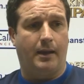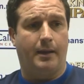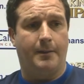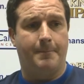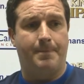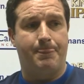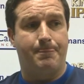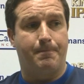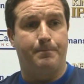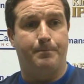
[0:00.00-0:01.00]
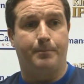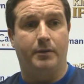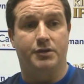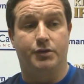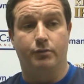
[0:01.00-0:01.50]

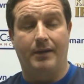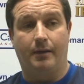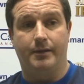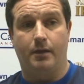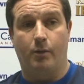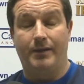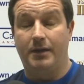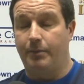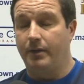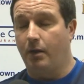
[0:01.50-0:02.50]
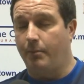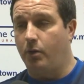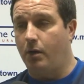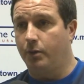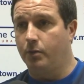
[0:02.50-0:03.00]
But to do that, we need to put in a lot
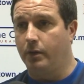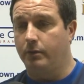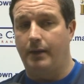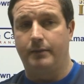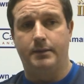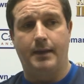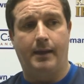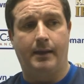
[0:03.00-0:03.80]
more hard work, and